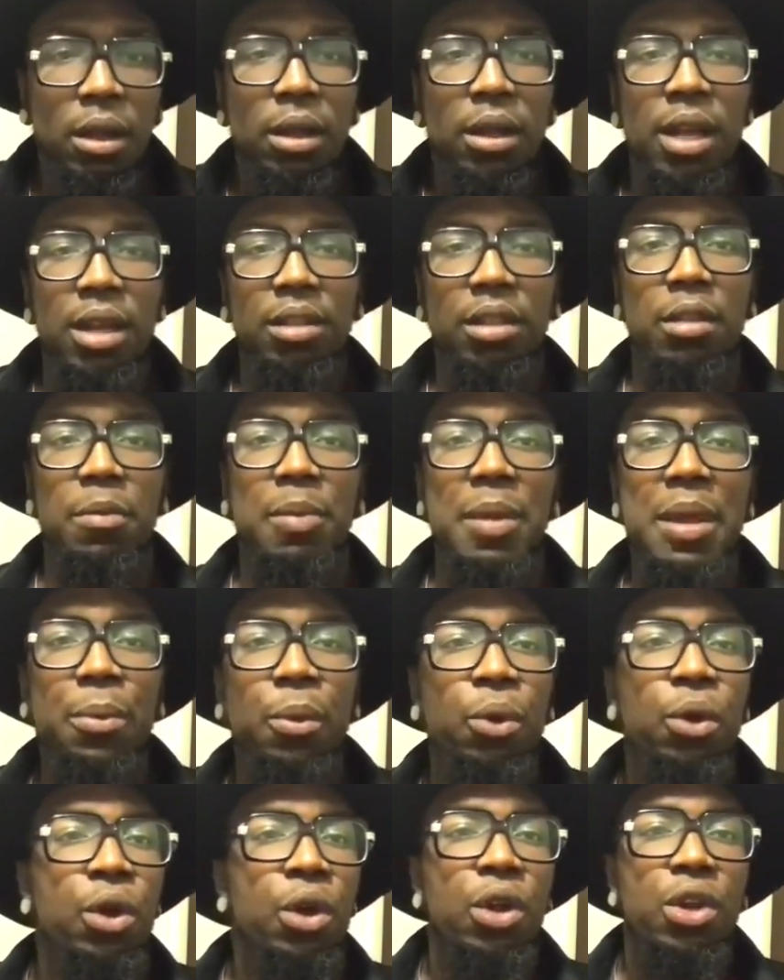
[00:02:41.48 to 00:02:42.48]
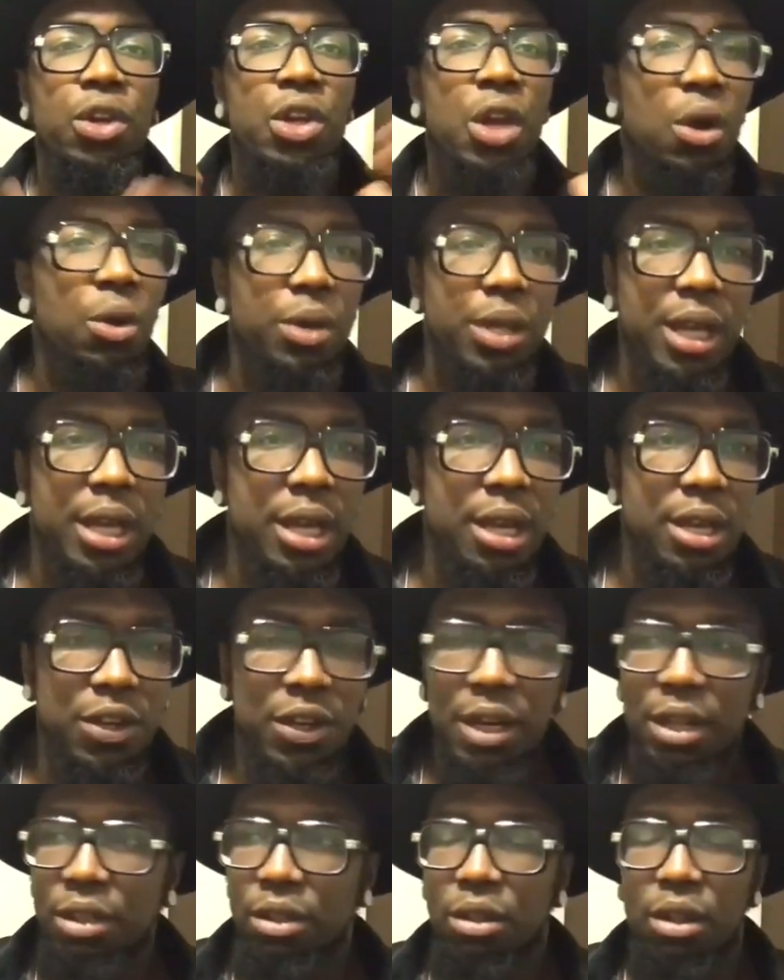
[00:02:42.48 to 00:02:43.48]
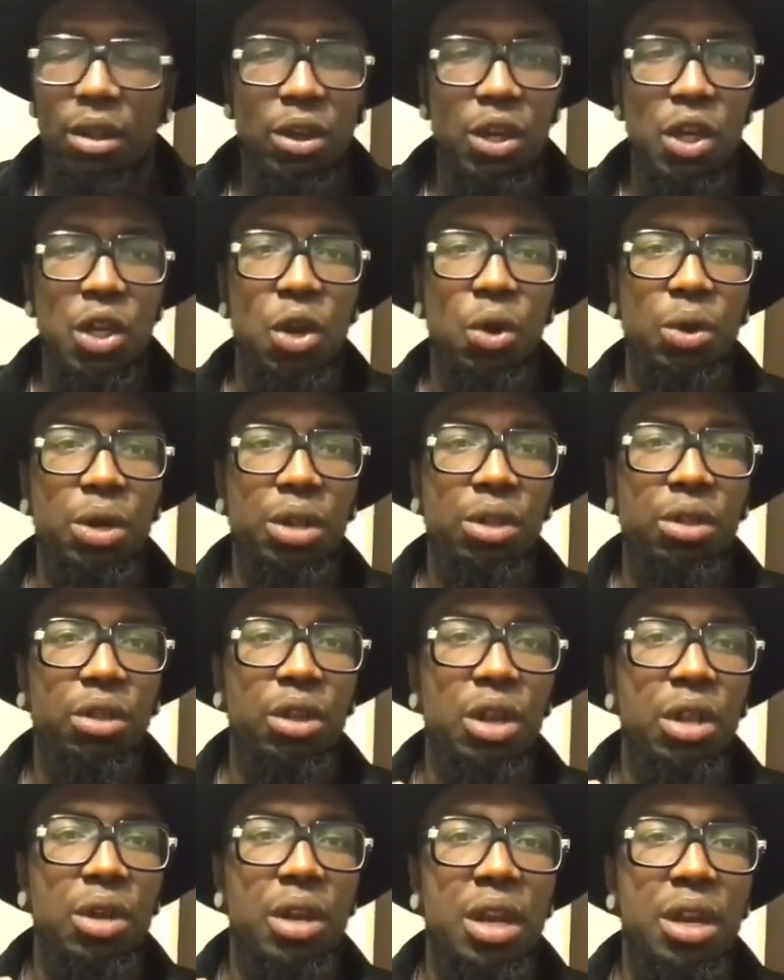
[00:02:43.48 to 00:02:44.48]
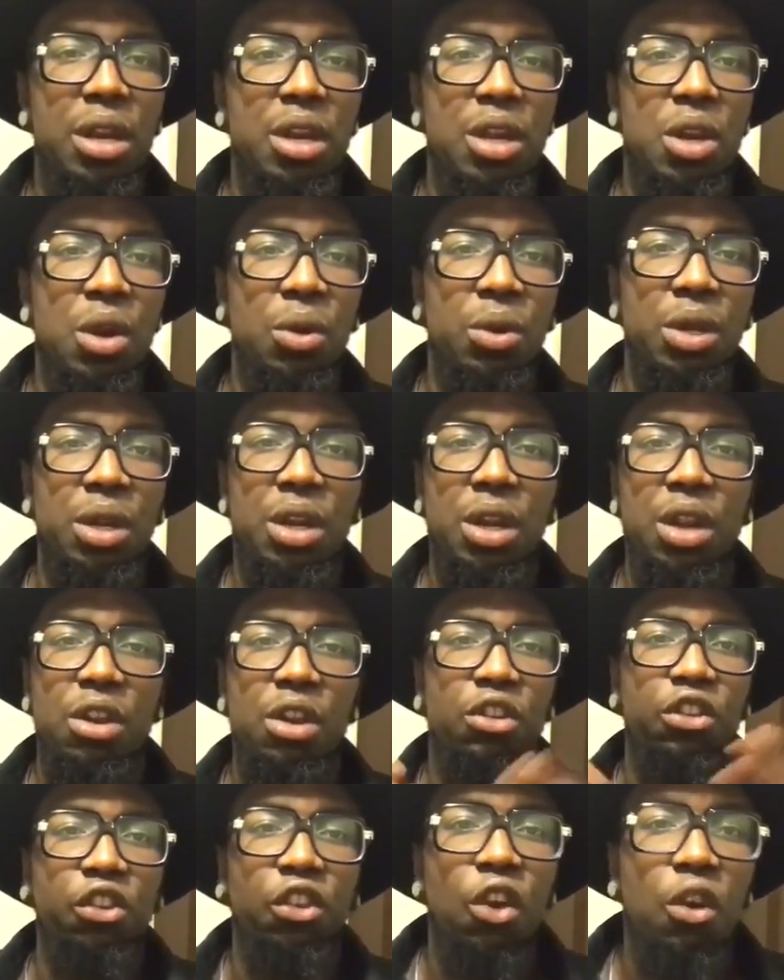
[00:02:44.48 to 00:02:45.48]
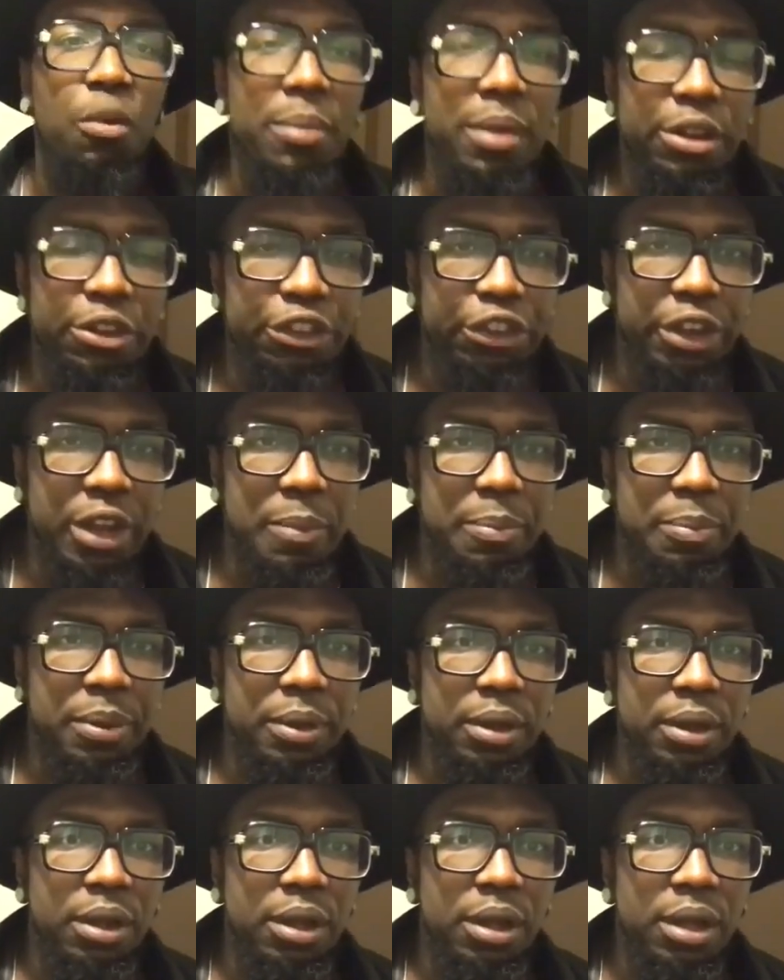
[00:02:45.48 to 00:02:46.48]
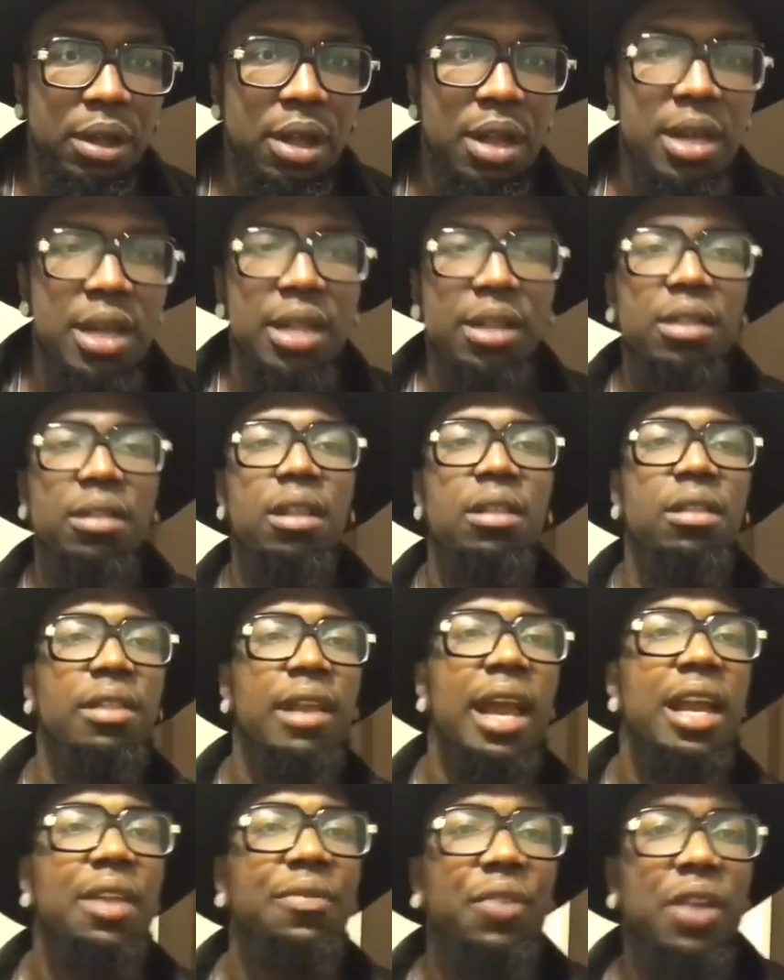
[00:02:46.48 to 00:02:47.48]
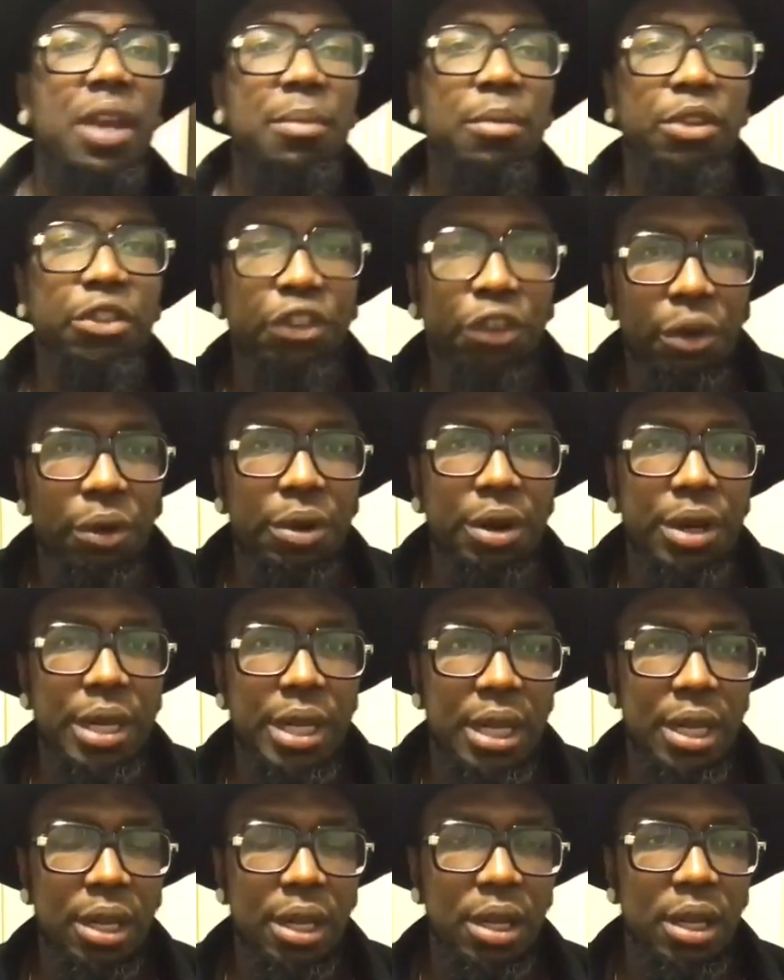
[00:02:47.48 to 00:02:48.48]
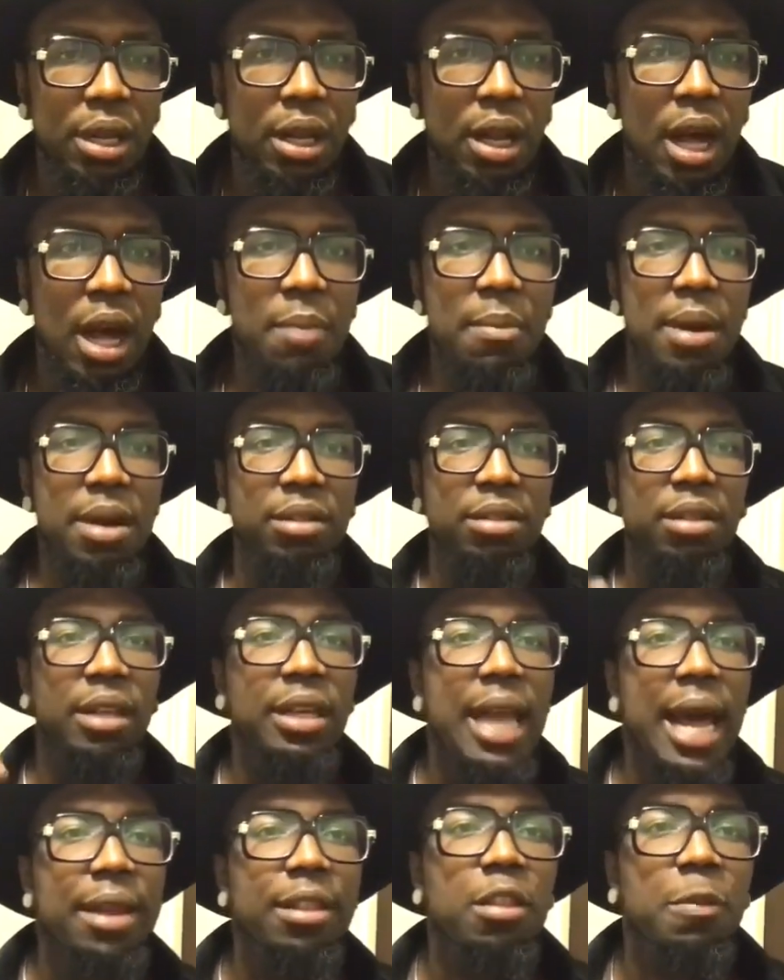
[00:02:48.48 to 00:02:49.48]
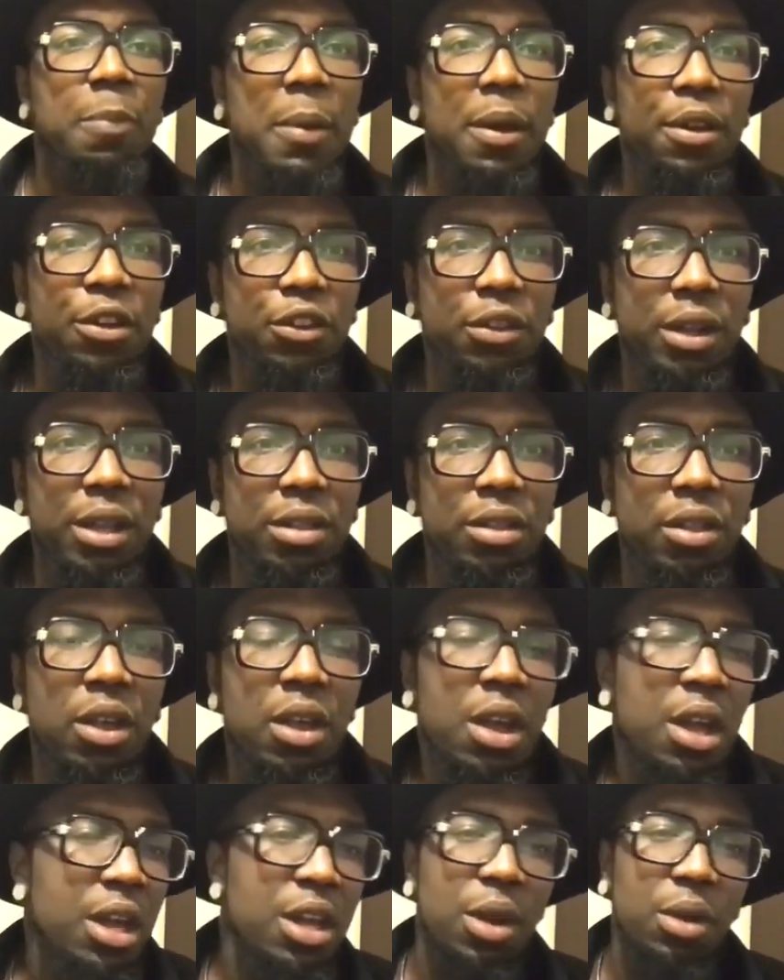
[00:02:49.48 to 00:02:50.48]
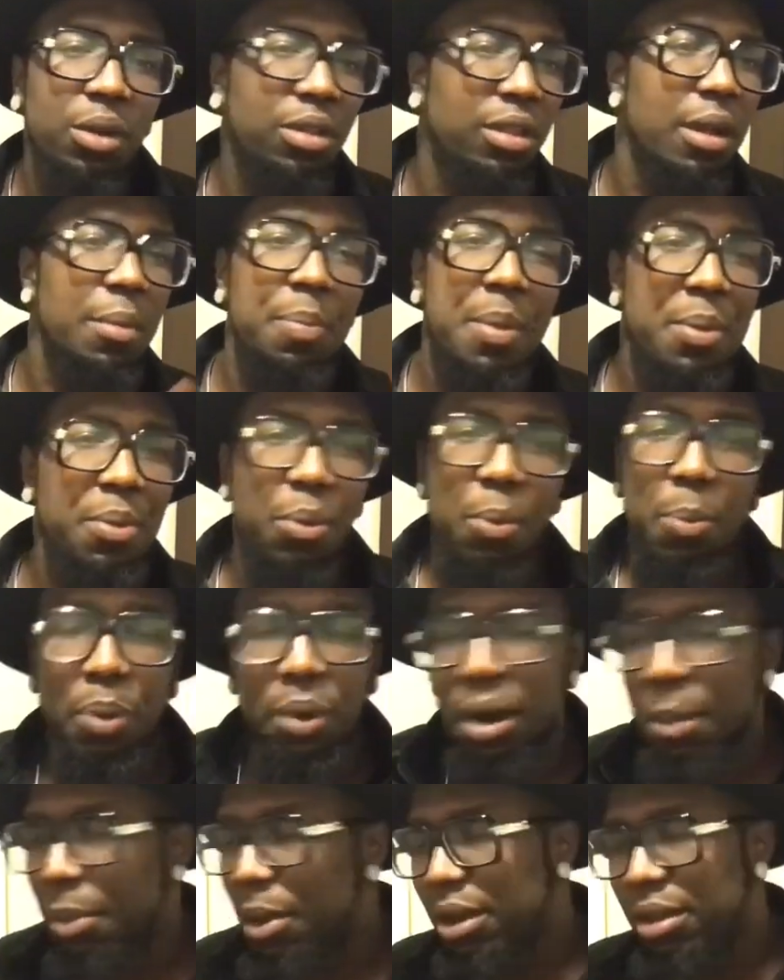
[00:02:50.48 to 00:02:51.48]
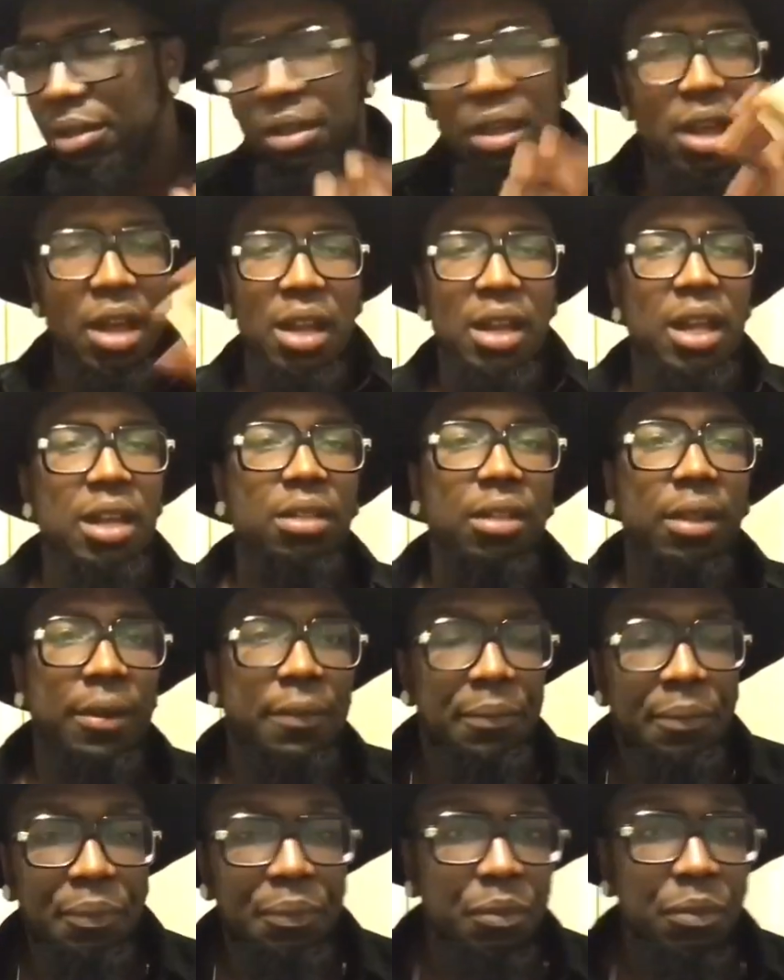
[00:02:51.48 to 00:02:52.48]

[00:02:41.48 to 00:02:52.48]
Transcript: Listen, people, don't get into this, the showmanship. This is a sign of immaturity amongst a lot of spiritualists. You know, some people put up all this, listen,